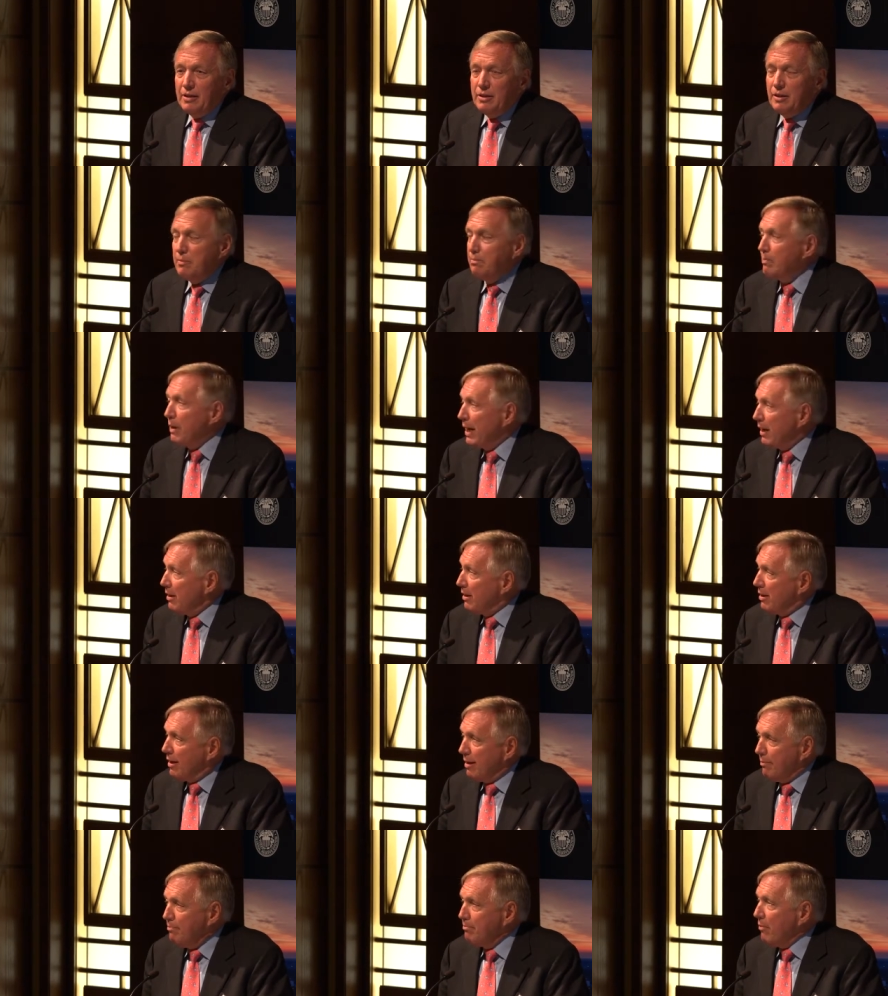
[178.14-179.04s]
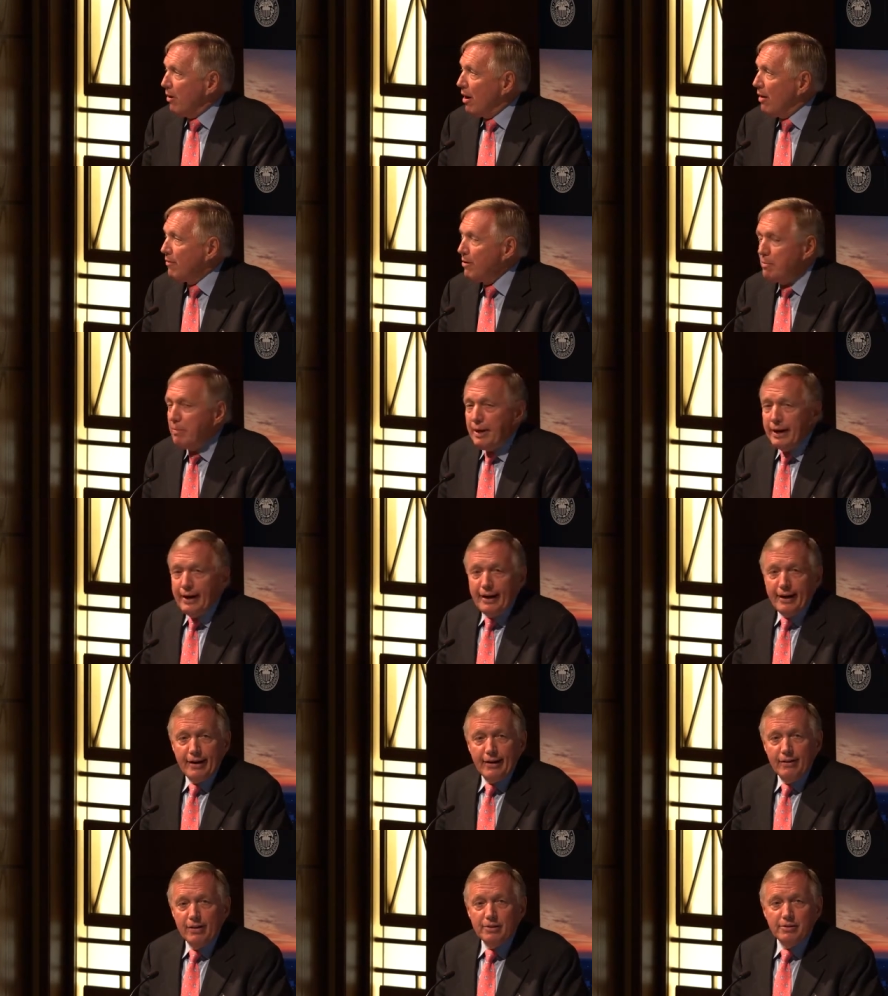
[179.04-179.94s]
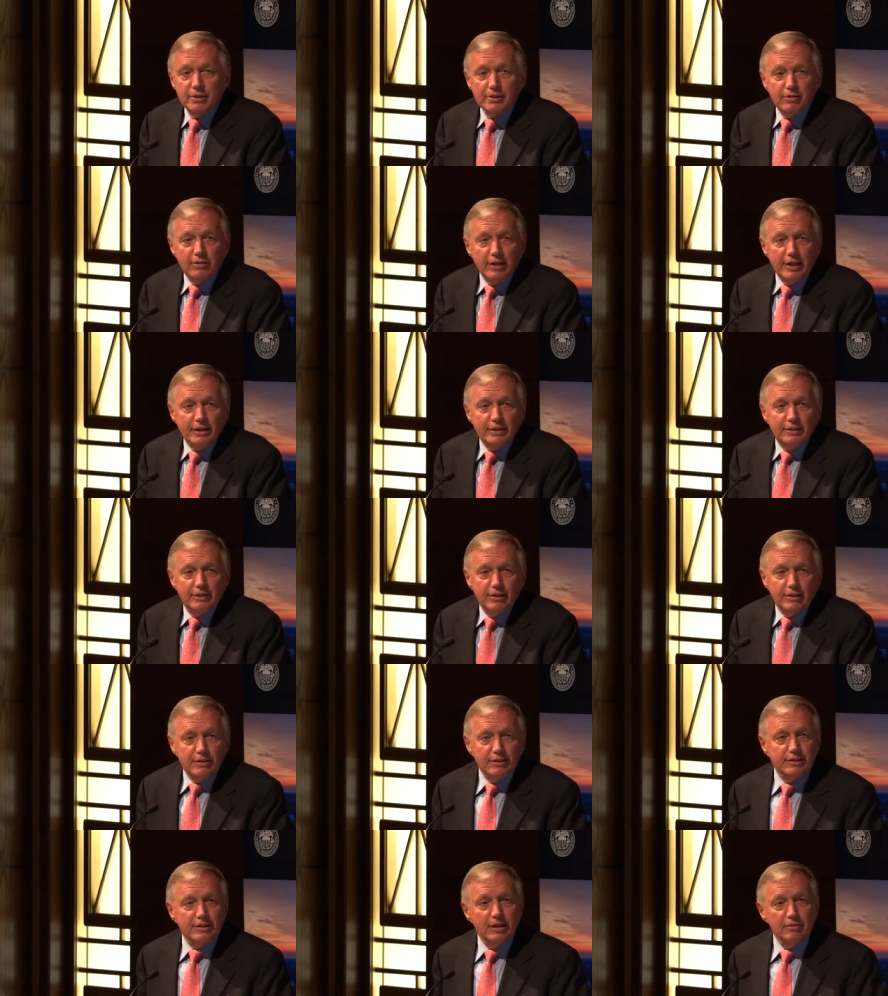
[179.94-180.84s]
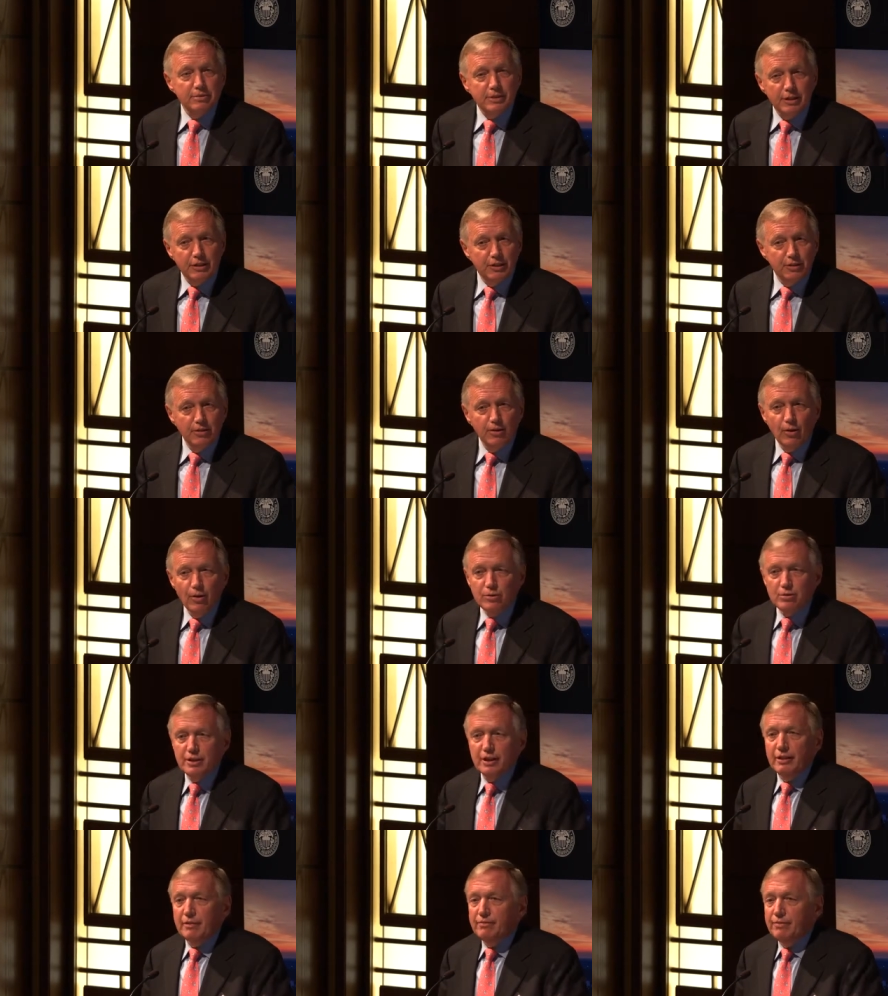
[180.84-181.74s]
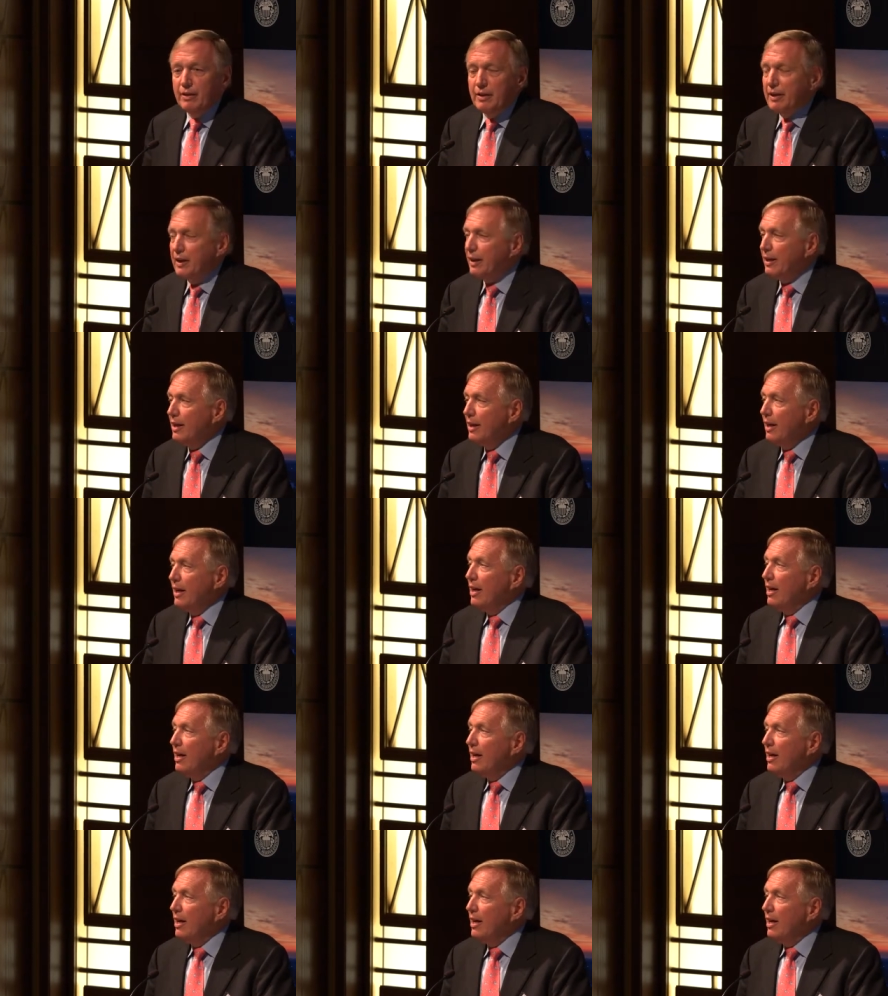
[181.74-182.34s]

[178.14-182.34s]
You can offer to pay higher interest rates. You can substitute wholesale funding.